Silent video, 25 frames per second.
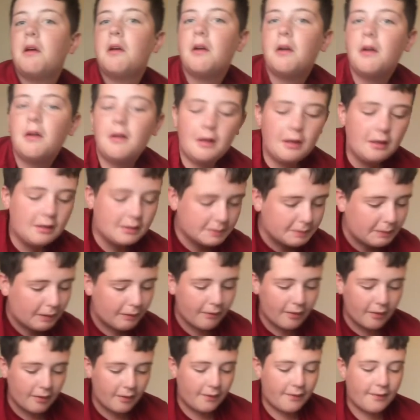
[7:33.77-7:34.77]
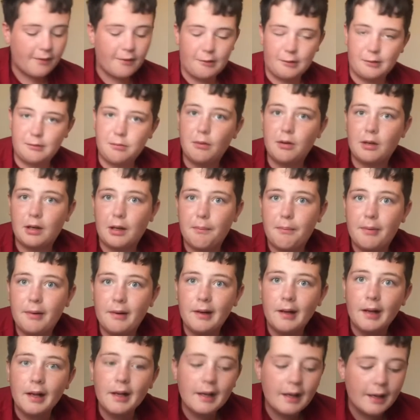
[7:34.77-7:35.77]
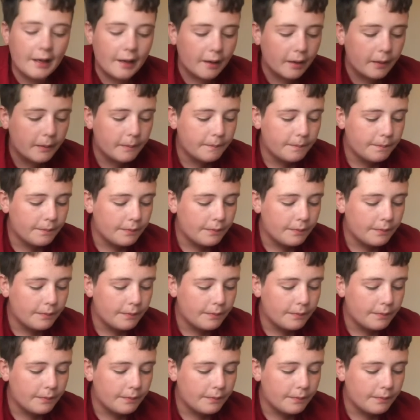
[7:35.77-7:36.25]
it's my very first one I put in here,